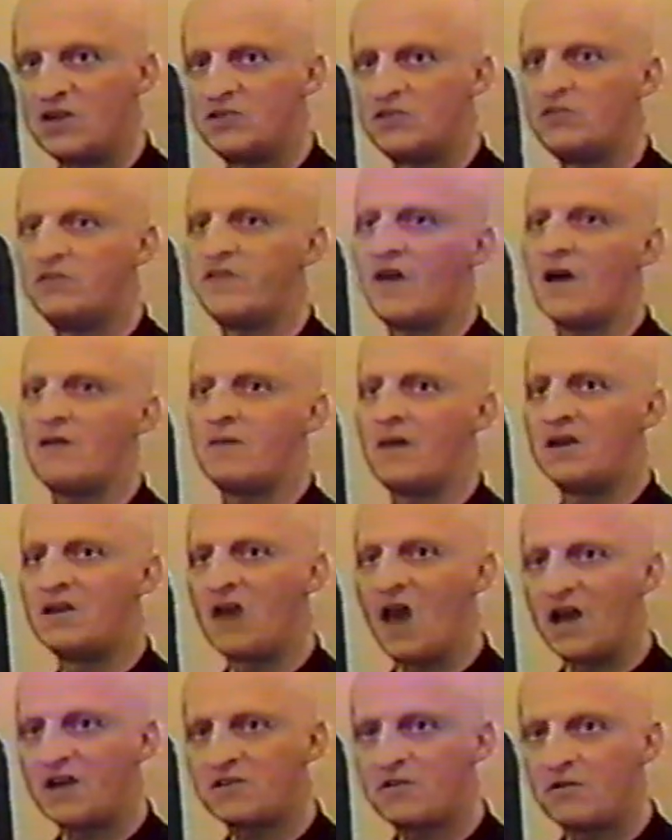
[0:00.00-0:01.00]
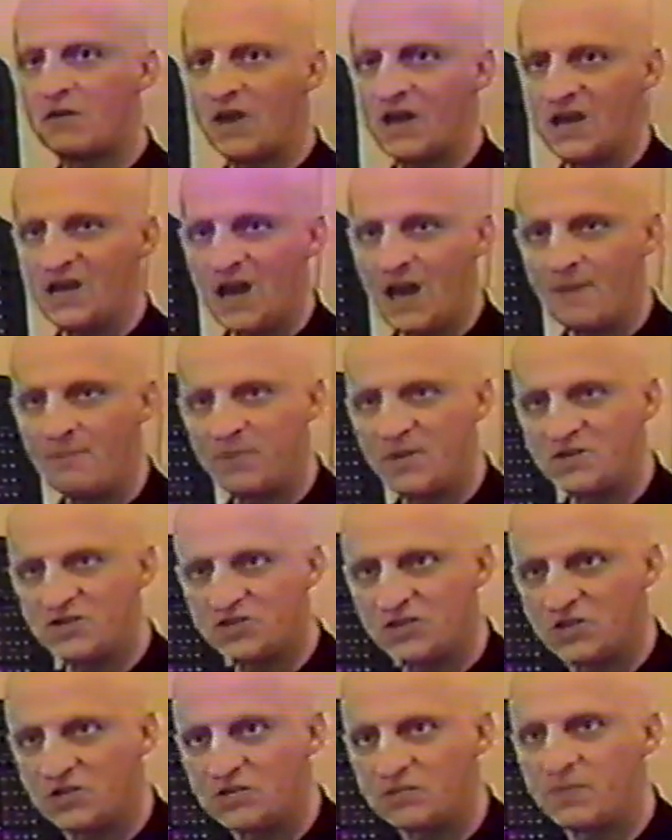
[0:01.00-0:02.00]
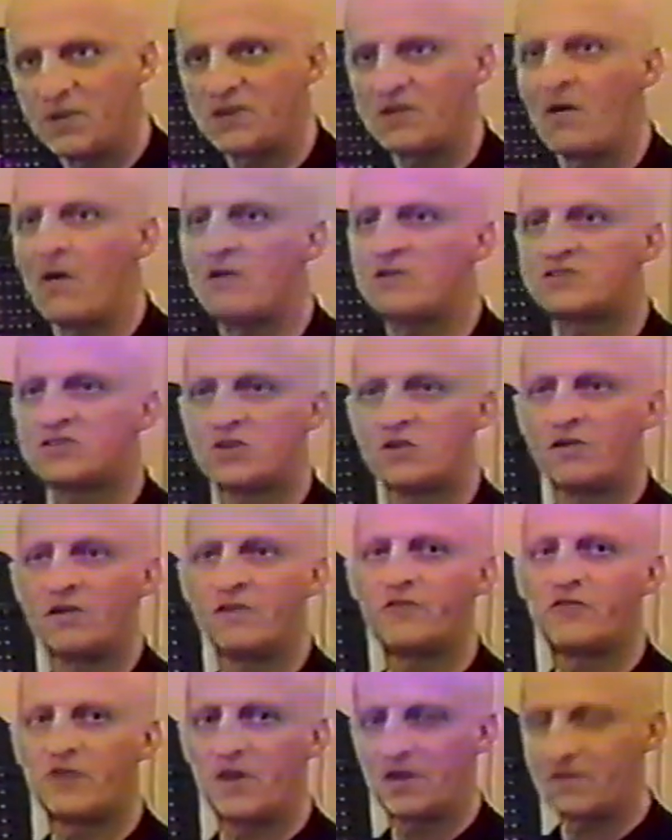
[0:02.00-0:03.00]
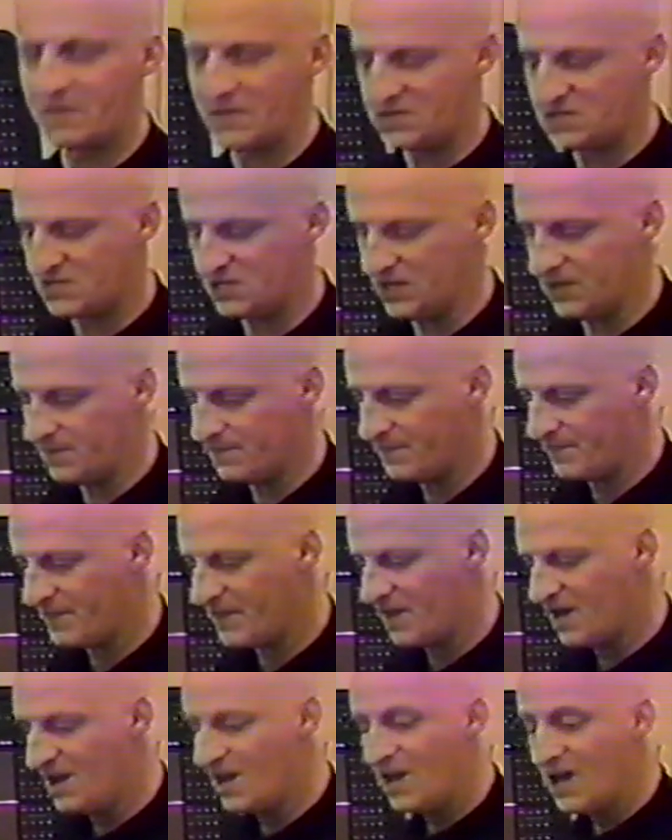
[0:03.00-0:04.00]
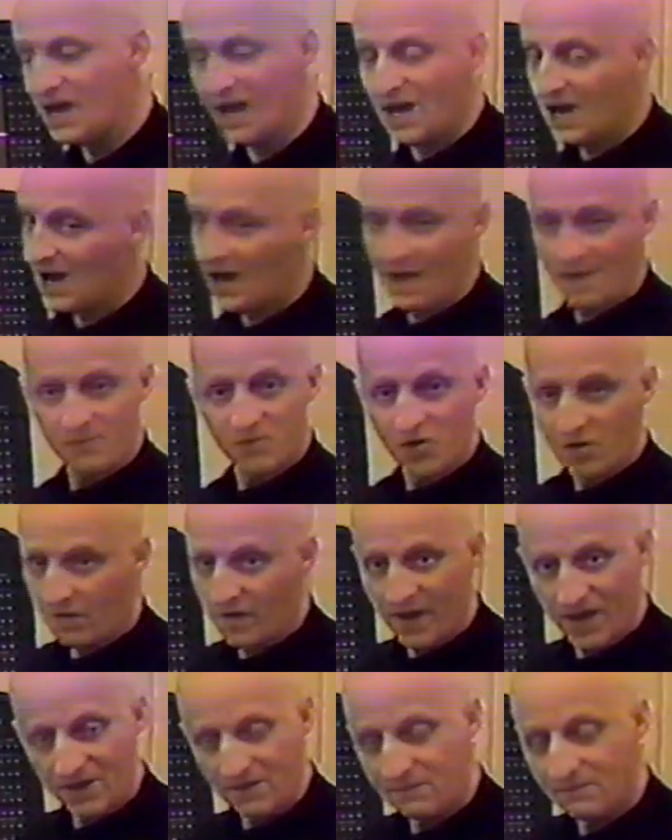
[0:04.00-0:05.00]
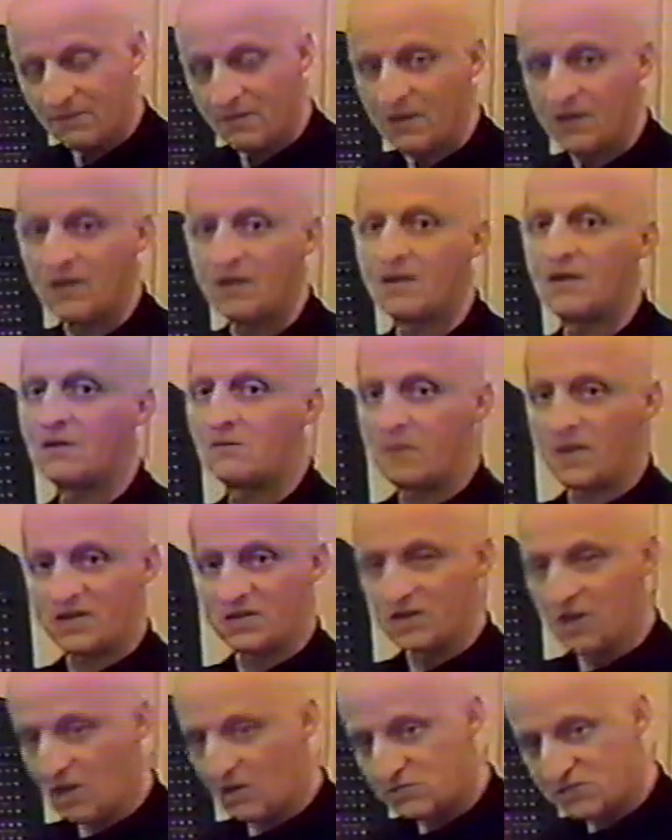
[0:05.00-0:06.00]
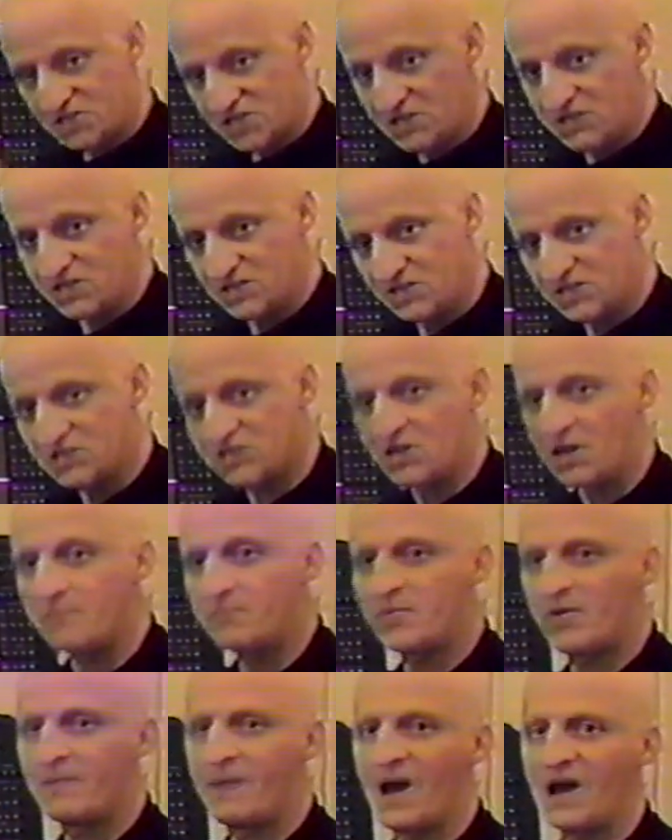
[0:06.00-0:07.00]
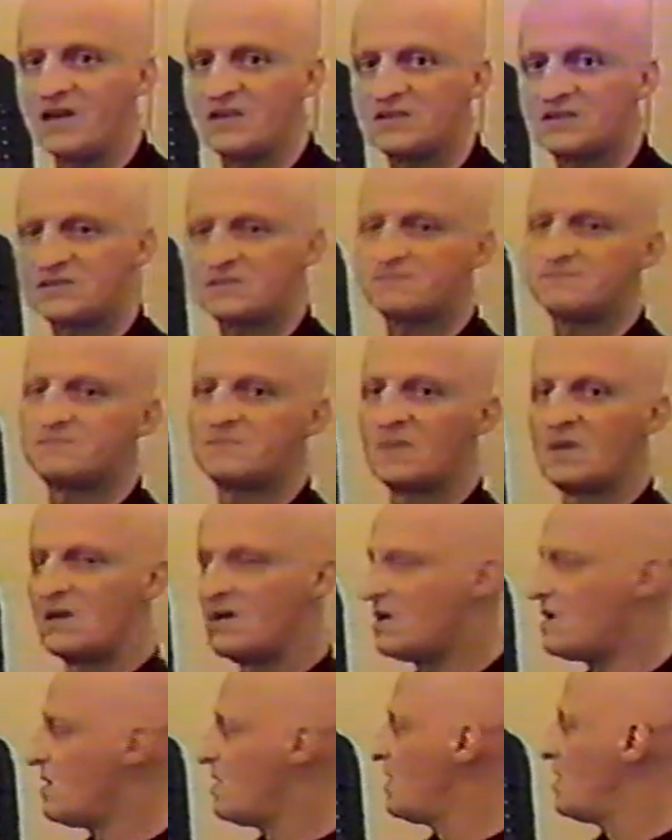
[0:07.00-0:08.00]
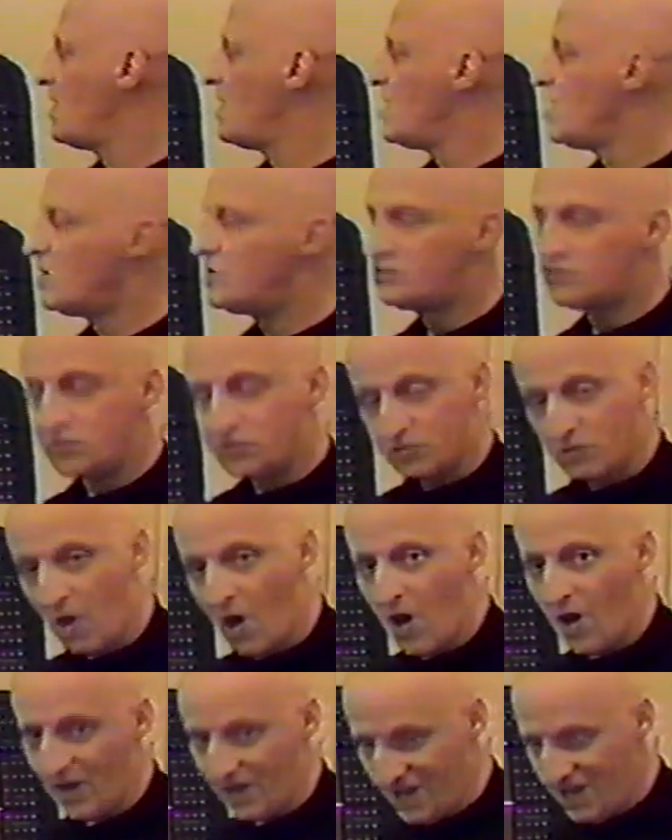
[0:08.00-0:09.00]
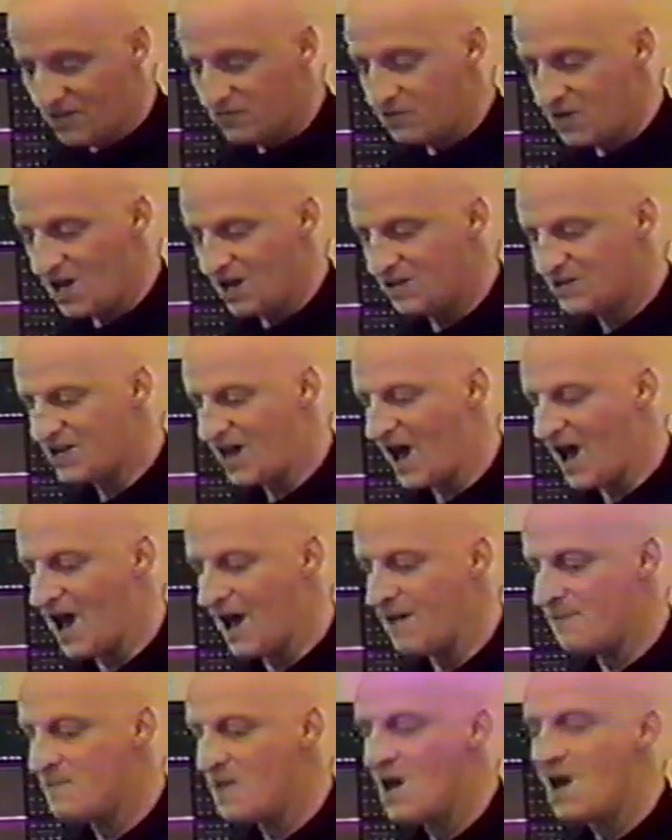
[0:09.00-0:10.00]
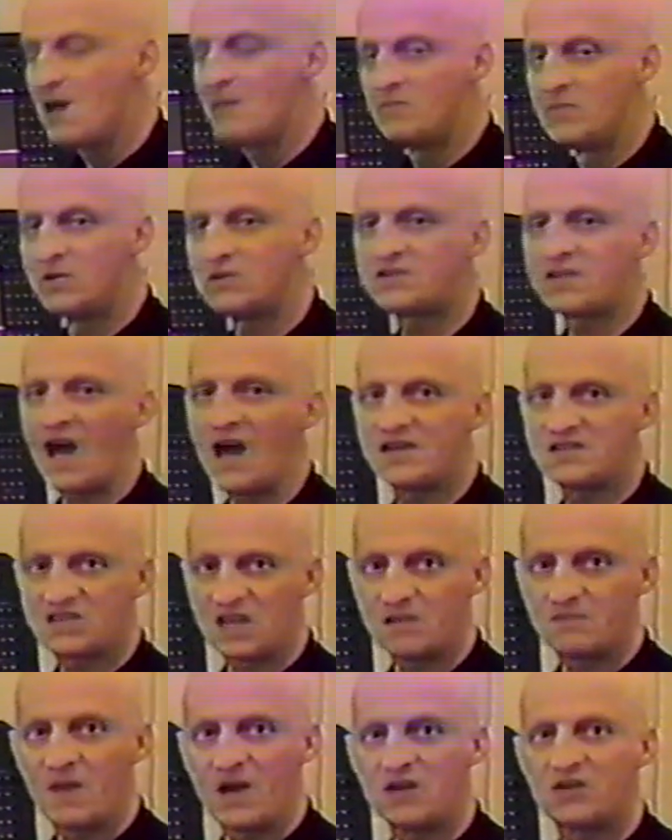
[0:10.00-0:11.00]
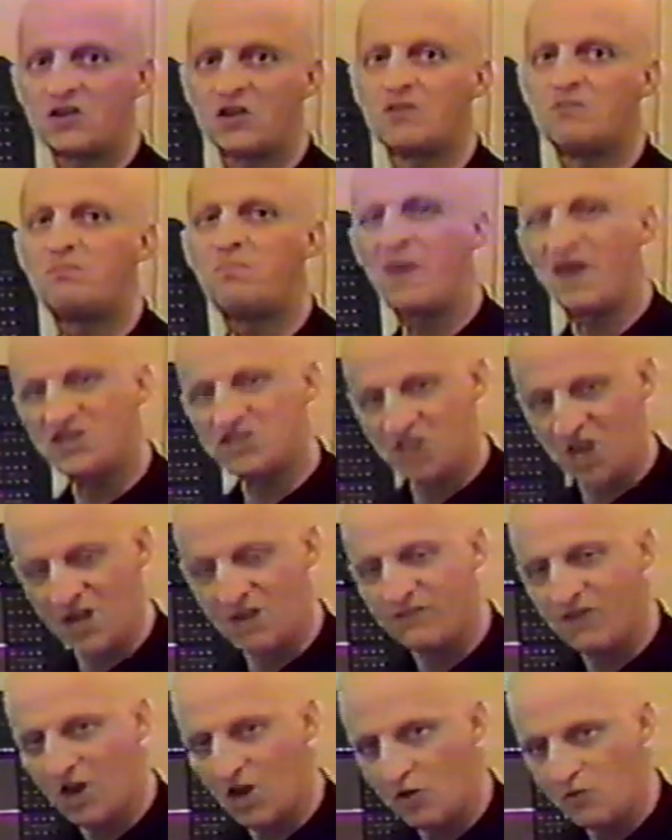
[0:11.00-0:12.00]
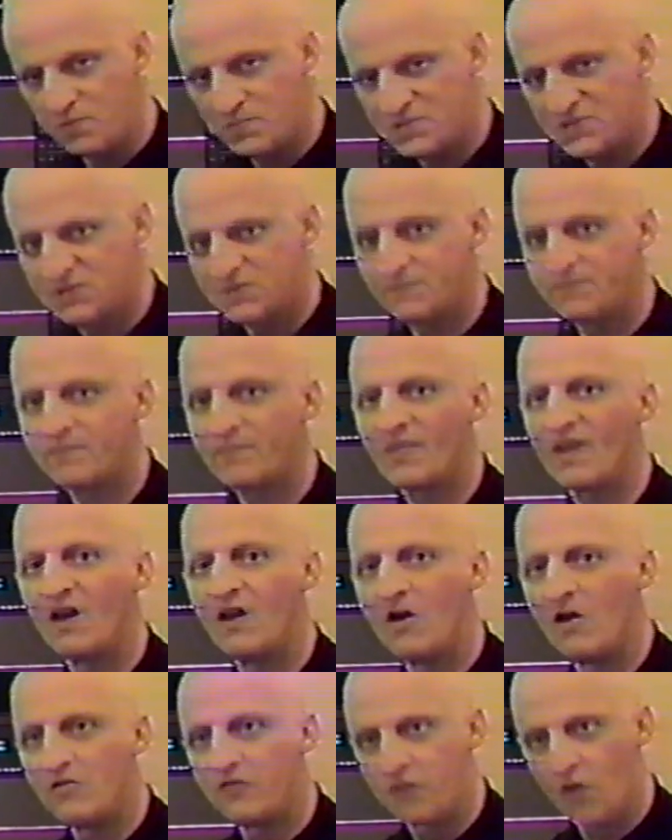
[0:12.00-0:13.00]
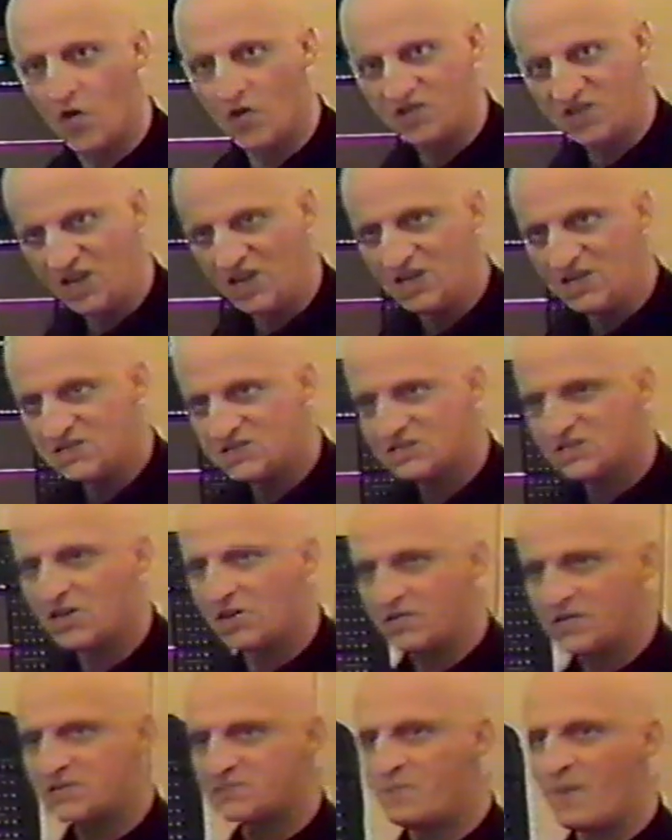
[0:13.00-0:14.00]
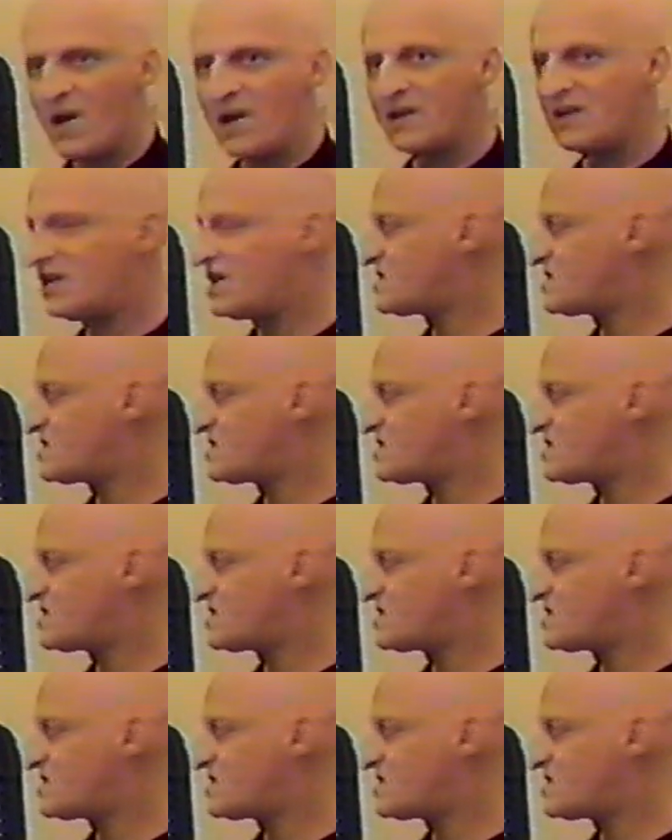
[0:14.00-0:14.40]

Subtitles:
to vary not only in amplitude but also in frequency. And I am going, with no synthesis compromise, to draw in real time multi-segmented pitch envelopes for these corresponding